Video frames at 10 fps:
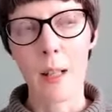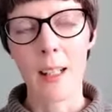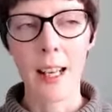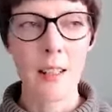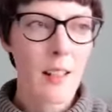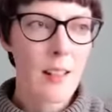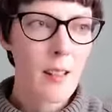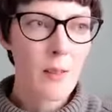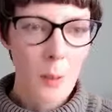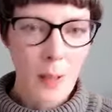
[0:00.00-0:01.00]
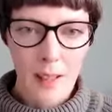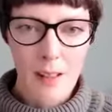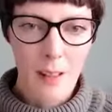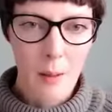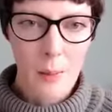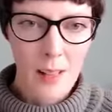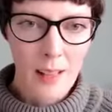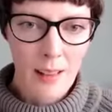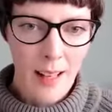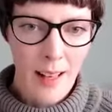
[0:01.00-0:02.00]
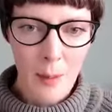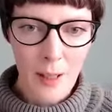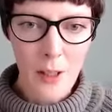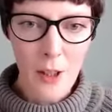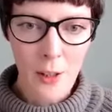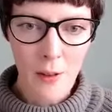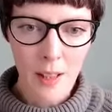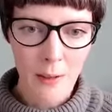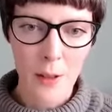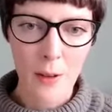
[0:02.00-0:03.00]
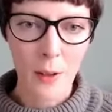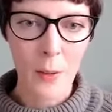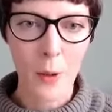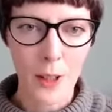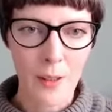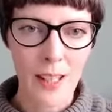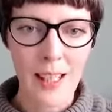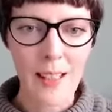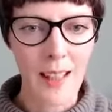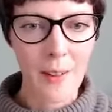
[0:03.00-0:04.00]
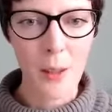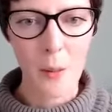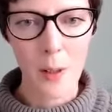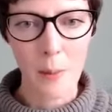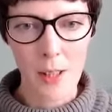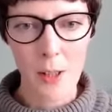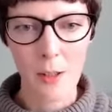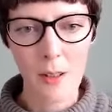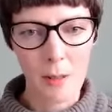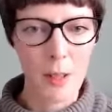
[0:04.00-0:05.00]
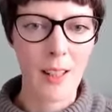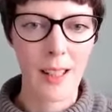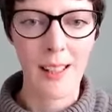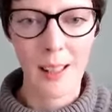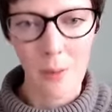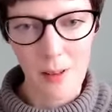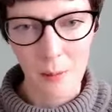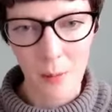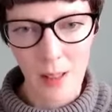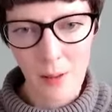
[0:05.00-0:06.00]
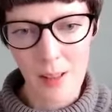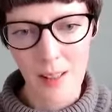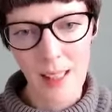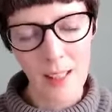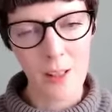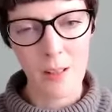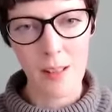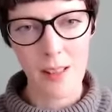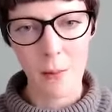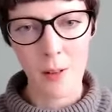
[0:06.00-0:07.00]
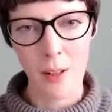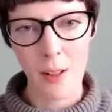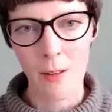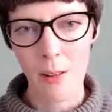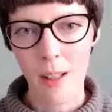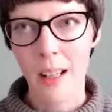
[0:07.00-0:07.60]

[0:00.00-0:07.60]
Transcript: again the self-awareness comes in there because you if you know what you need and how you work best you could communicate that with someone else and they can do the same with you